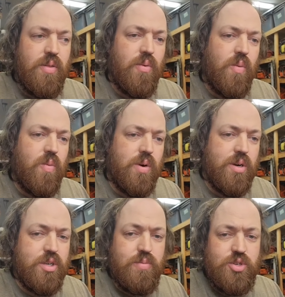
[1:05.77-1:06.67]
There
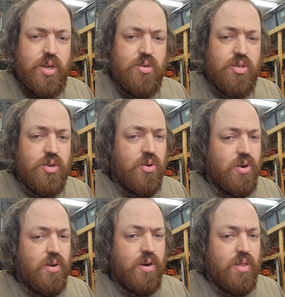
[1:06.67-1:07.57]
were some changes
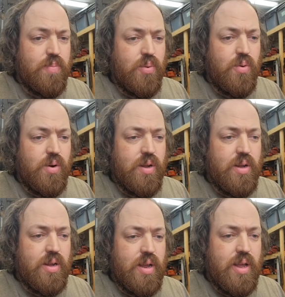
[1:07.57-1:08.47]
earlier on in the
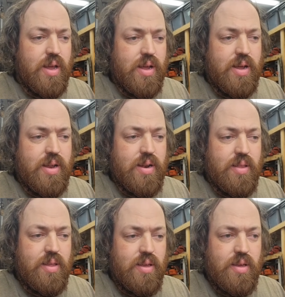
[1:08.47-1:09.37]
porting,
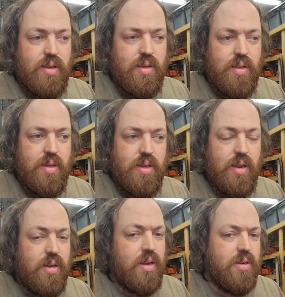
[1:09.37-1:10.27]
and the
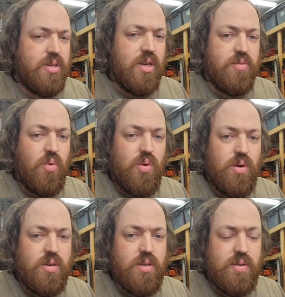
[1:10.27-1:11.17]
intake and exhaust
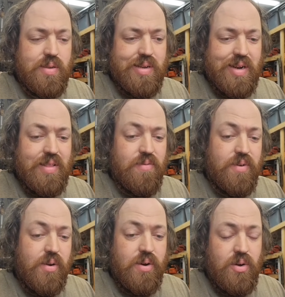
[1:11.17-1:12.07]
port on the
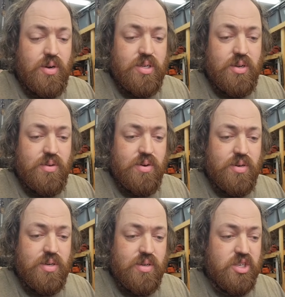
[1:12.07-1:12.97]
very early
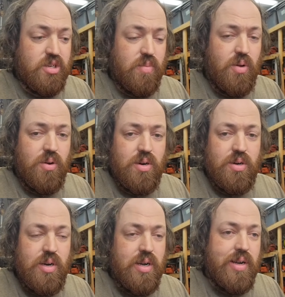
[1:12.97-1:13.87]
cylinders is
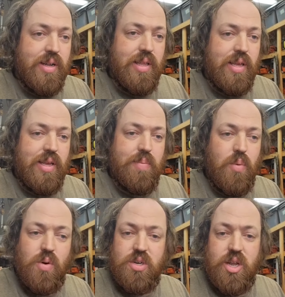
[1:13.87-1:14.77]
smaller. The
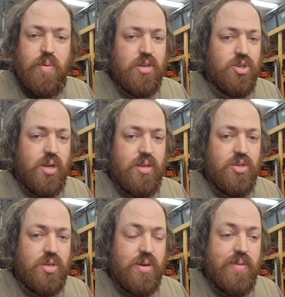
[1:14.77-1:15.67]
port timing
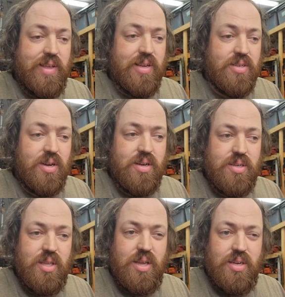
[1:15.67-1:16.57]
changed on the
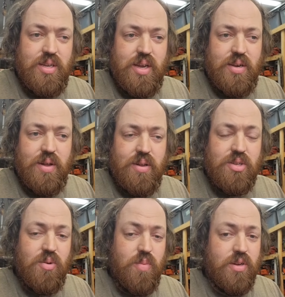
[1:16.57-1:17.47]
exhaust. The intake
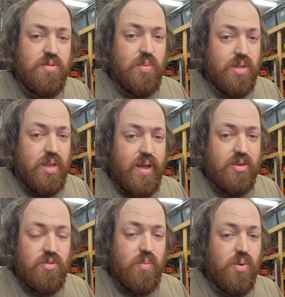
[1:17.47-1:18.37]
not so much, but the
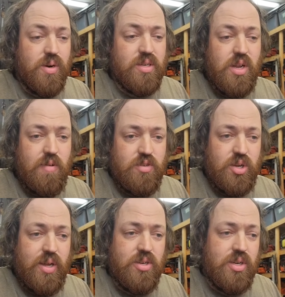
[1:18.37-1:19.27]
actual port itself
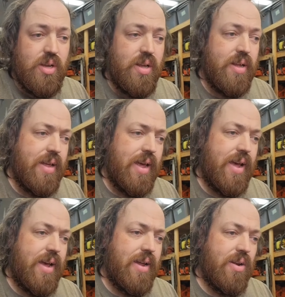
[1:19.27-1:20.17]
changed.
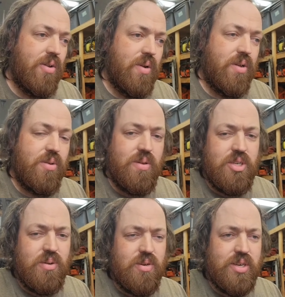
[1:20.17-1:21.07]
And looking through
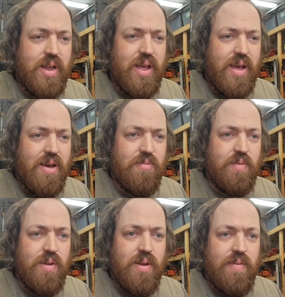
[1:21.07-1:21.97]
the cylinders I
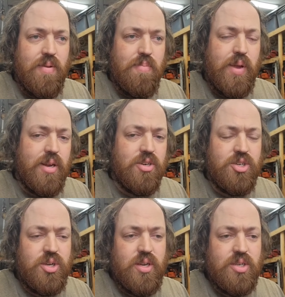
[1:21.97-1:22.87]
have, the
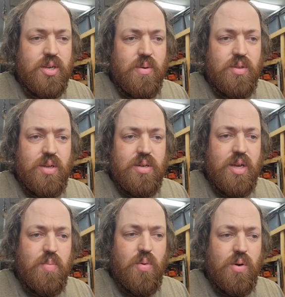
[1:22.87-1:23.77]
major change there with the
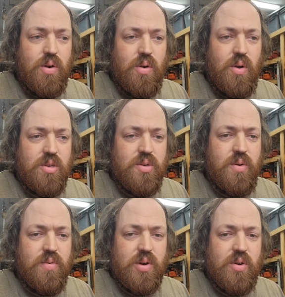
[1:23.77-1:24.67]
intake port looks
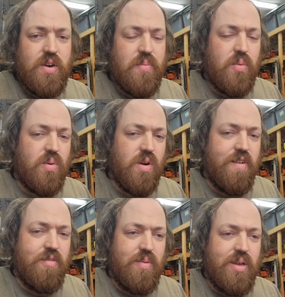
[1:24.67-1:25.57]
to have occurred
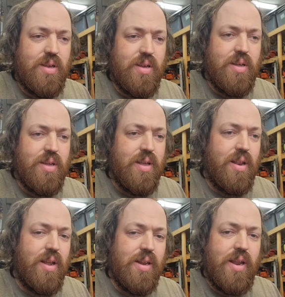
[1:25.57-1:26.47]
probably
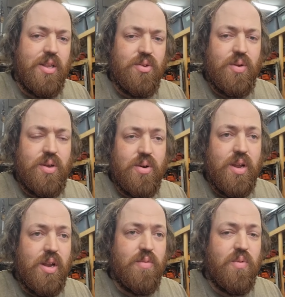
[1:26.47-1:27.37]
late 83,
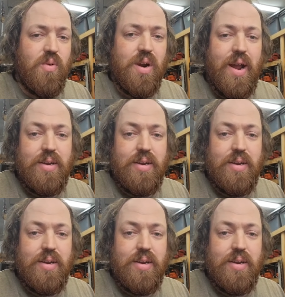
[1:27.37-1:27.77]
early 84.